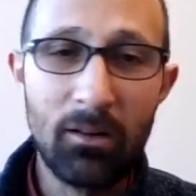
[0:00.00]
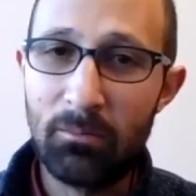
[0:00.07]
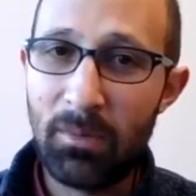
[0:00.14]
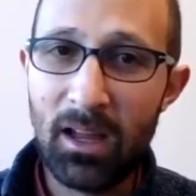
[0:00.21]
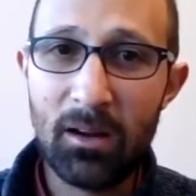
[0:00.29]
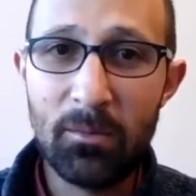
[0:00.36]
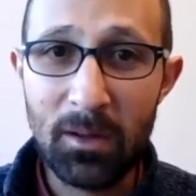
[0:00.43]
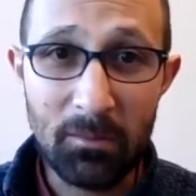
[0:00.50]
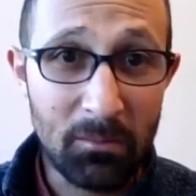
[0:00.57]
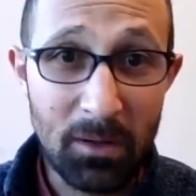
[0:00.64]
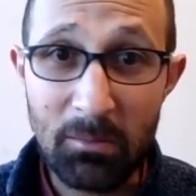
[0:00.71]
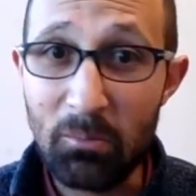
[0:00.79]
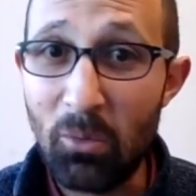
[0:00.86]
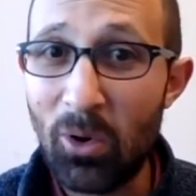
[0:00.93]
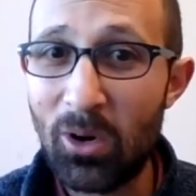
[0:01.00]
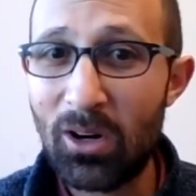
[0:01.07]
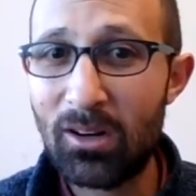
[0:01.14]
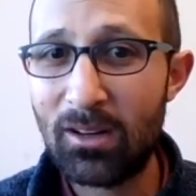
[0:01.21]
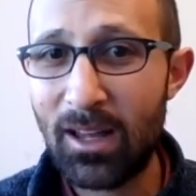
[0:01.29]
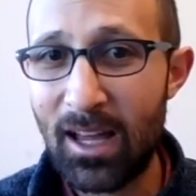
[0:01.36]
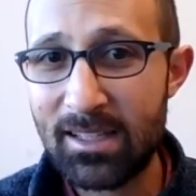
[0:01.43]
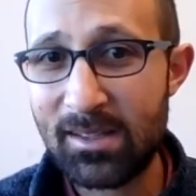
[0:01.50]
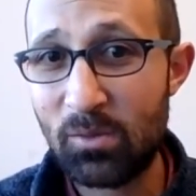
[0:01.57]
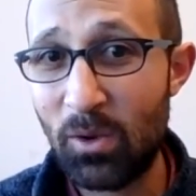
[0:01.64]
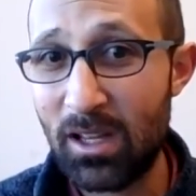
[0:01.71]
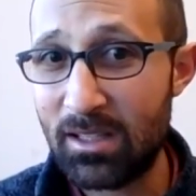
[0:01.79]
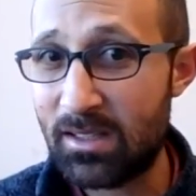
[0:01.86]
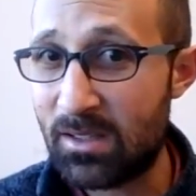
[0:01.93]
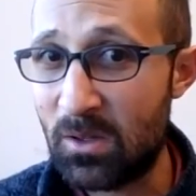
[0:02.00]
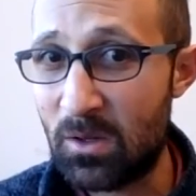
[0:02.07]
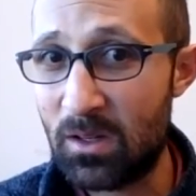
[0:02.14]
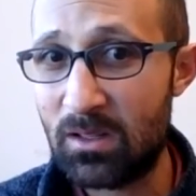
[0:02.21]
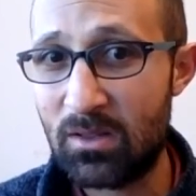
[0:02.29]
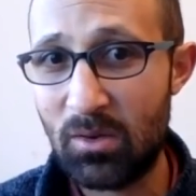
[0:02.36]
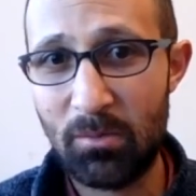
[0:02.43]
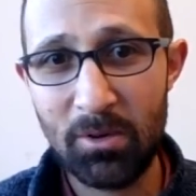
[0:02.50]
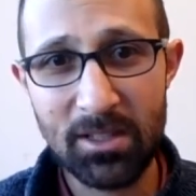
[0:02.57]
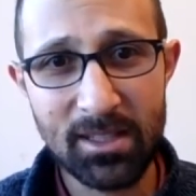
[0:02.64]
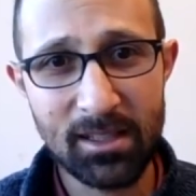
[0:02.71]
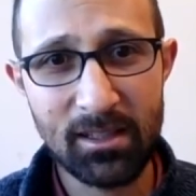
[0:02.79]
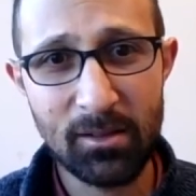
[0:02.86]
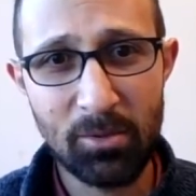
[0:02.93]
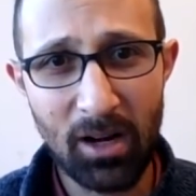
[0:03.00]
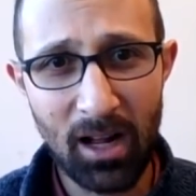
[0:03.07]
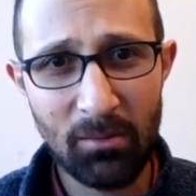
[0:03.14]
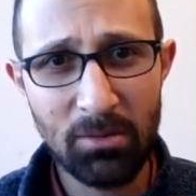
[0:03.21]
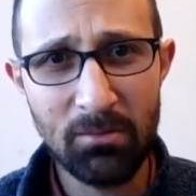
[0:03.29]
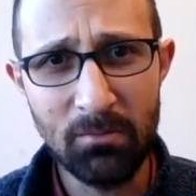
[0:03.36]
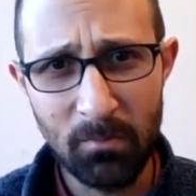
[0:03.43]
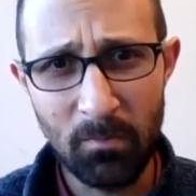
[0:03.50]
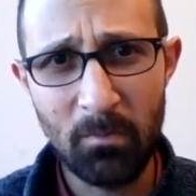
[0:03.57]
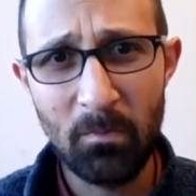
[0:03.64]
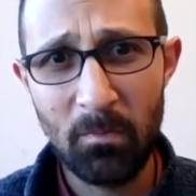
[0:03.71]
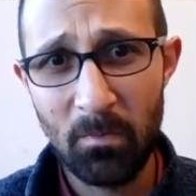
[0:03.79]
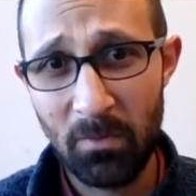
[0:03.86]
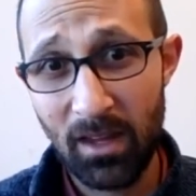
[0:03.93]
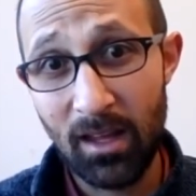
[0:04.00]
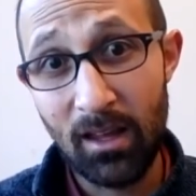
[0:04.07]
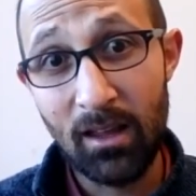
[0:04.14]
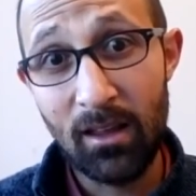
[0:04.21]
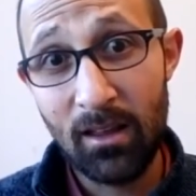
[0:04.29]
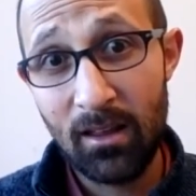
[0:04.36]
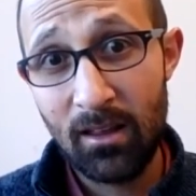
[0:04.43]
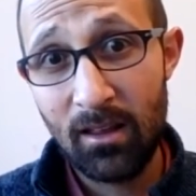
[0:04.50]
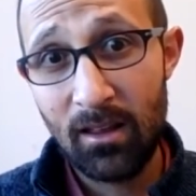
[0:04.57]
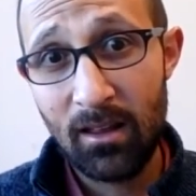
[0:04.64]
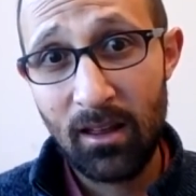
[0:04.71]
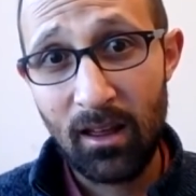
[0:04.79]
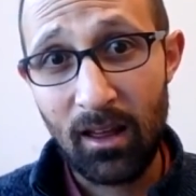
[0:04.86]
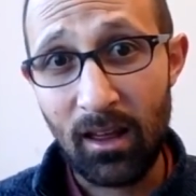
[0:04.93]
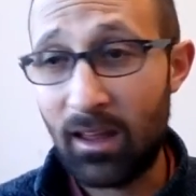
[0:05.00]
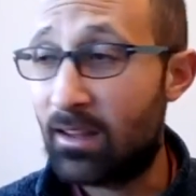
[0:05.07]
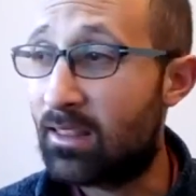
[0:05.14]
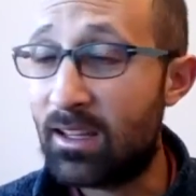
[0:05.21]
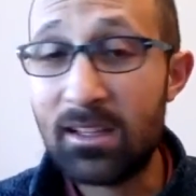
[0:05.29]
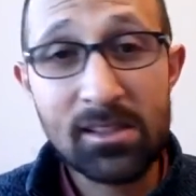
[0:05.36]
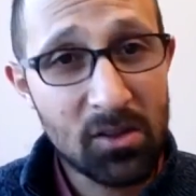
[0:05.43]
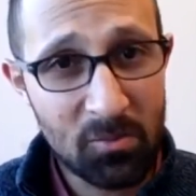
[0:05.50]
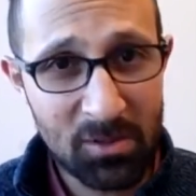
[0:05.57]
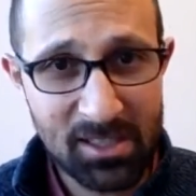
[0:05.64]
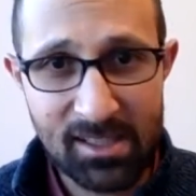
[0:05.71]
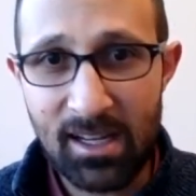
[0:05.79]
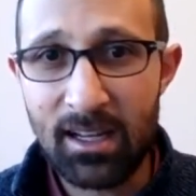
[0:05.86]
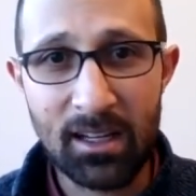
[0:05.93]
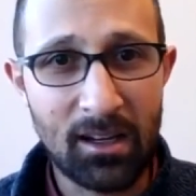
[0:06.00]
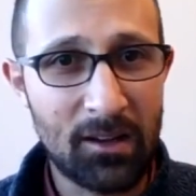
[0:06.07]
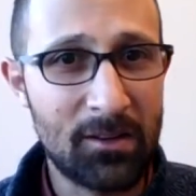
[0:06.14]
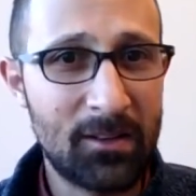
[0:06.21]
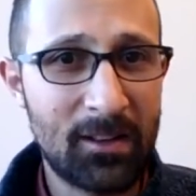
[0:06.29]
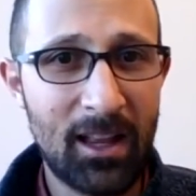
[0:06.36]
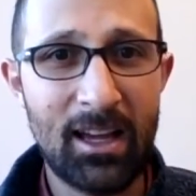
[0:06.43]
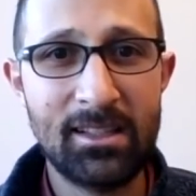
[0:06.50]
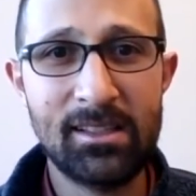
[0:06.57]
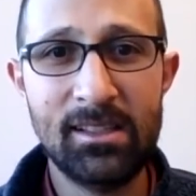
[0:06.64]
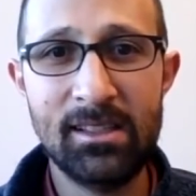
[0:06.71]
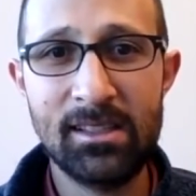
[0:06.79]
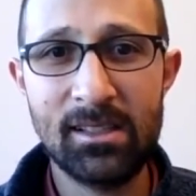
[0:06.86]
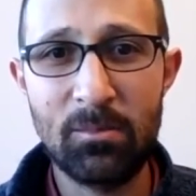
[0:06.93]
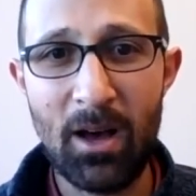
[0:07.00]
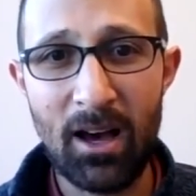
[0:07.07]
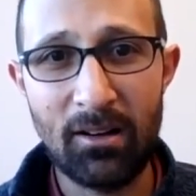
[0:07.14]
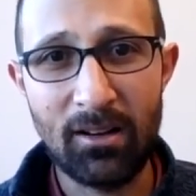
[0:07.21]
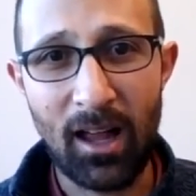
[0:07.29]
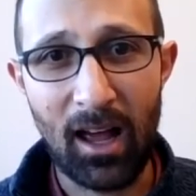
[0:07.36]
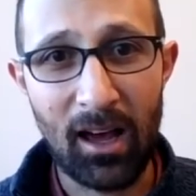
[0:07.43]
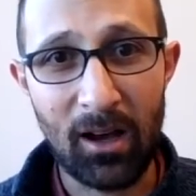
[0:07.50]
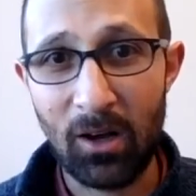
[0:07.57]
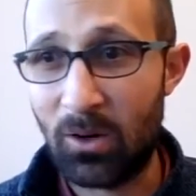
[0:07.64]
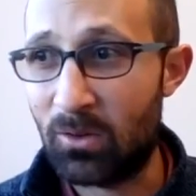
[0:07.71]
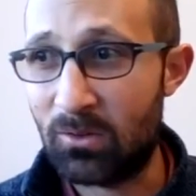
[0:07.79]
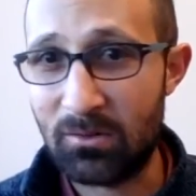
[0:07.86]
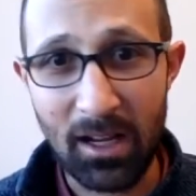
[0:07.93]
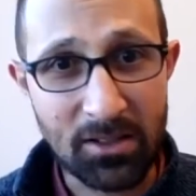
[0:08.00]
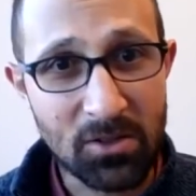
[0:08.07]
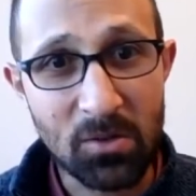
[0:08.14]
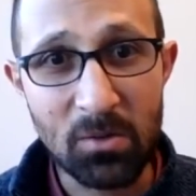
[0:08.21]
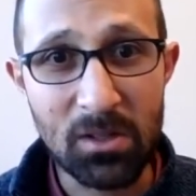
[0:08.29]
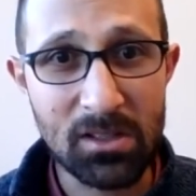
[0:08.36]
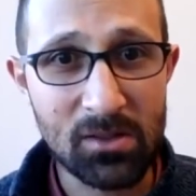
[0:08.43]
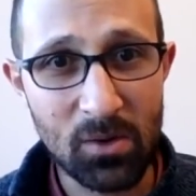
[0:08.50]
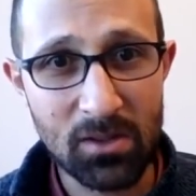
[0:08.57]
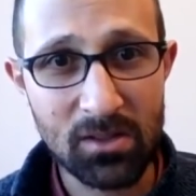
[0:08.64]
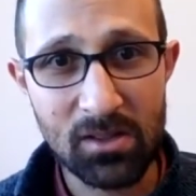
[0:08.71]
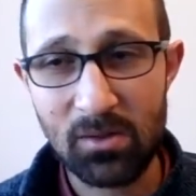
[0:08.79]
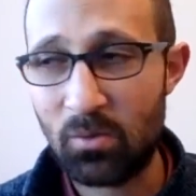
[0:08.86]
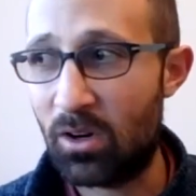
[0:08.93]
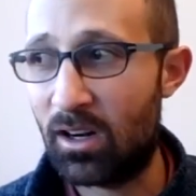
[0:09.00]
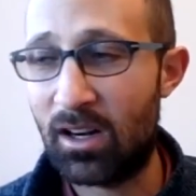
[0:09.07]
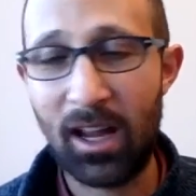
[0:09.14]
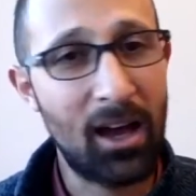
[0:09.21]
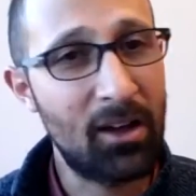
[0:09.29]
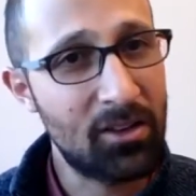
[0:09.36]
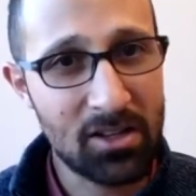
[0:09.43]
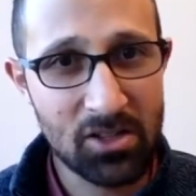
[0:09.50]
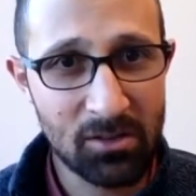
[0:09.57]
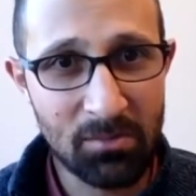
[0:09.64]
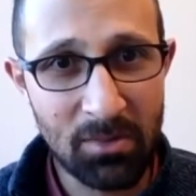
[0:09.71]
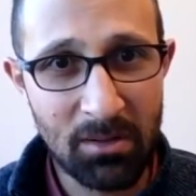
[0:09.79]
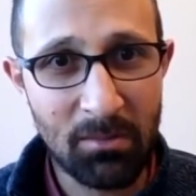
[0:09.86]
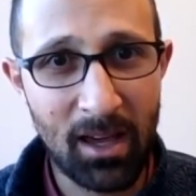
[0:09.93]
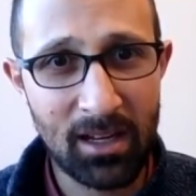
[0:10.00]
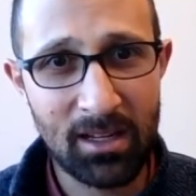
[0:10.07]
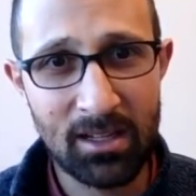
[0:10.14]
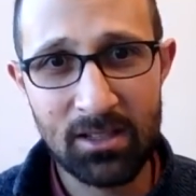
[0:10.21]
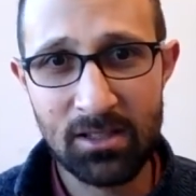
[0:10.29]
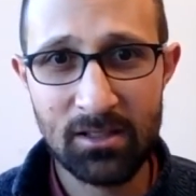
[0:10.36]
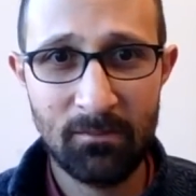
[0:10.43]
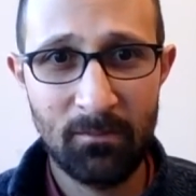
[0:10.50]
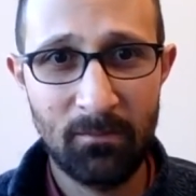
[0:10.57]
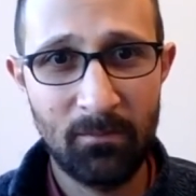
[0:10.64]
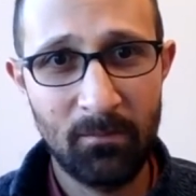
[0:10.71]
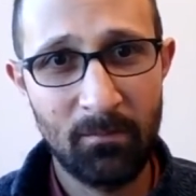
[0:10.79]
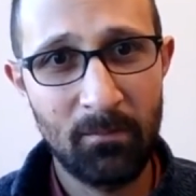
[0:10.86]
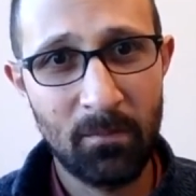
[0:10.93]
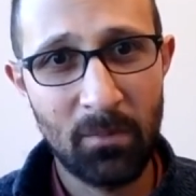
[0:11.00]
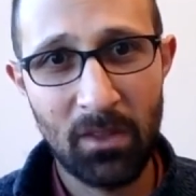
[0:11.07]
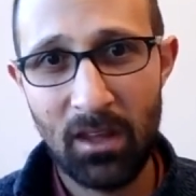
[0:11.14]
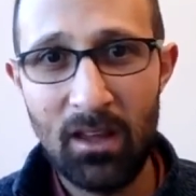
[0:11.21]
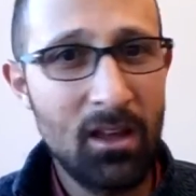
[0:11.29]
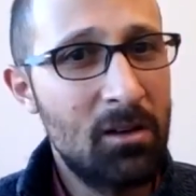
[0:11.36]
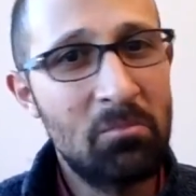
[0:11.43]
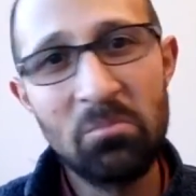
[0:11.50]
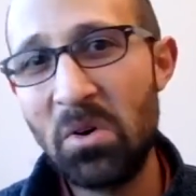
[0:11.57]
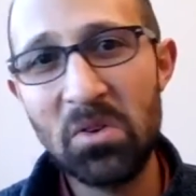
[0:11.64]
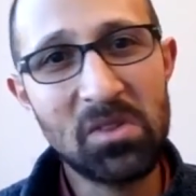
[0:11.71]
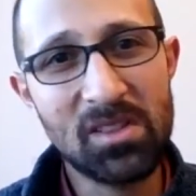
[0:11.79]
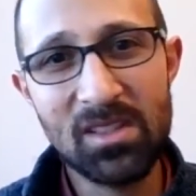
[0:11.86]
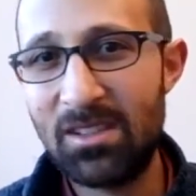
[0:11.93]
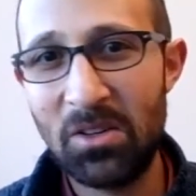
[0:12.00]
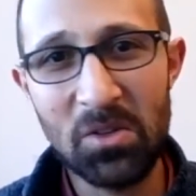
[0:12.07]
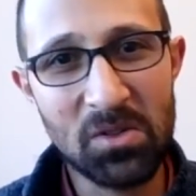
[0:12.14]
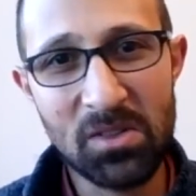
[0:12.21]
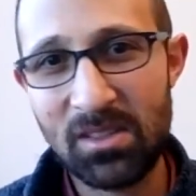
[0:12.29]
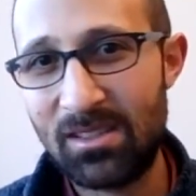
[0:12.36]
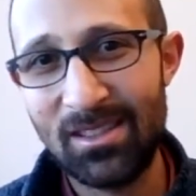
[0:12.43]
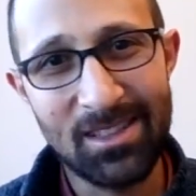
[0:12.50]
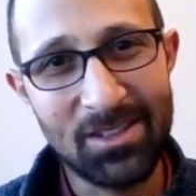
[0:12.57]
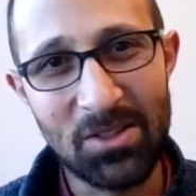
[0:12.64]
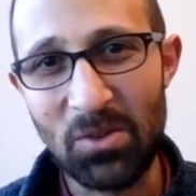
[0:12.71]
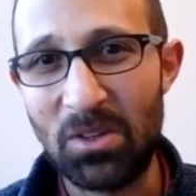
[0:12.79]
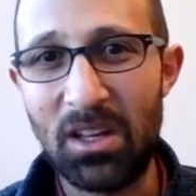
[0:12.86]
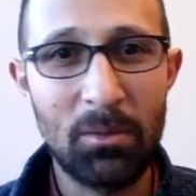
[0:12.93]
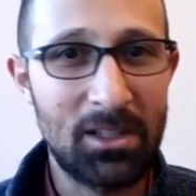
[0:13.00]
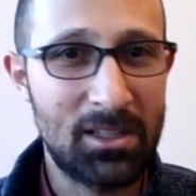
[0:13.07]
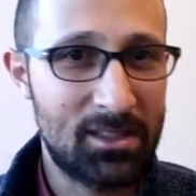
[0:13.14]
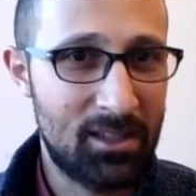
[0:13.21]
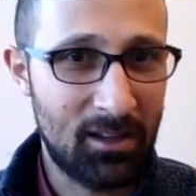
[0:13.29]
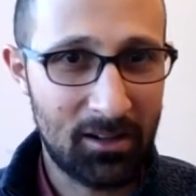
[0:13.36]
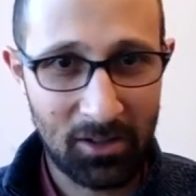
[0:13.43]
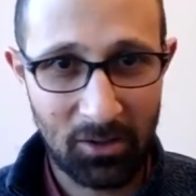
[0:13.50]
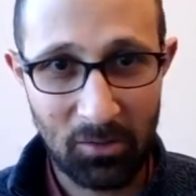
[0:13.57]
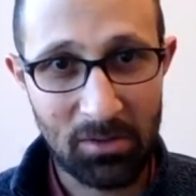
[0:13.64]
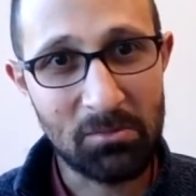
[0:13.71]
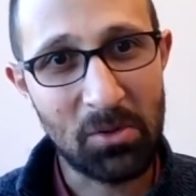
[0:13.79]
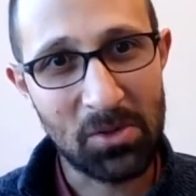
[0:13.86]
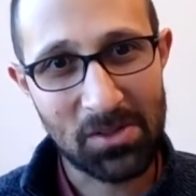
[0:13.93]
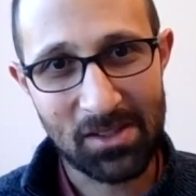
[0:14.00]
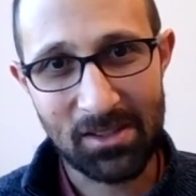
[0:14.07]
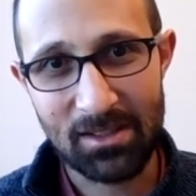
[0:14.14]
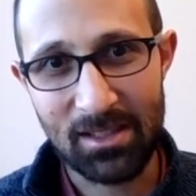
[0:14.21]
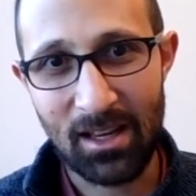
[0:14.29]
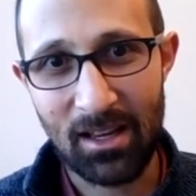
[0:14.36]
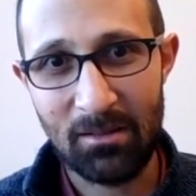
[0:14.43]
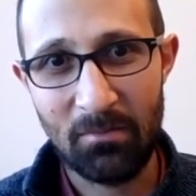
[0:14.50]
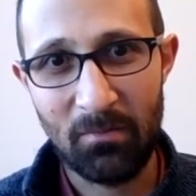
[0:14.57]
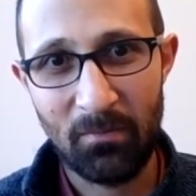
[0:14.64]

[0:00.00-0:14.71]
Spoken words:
may be more or less well suited to a particular problem, and things you've been studying in other classes about how natural resources work, how they should be managed. Most of those don't come into the argument most of the time.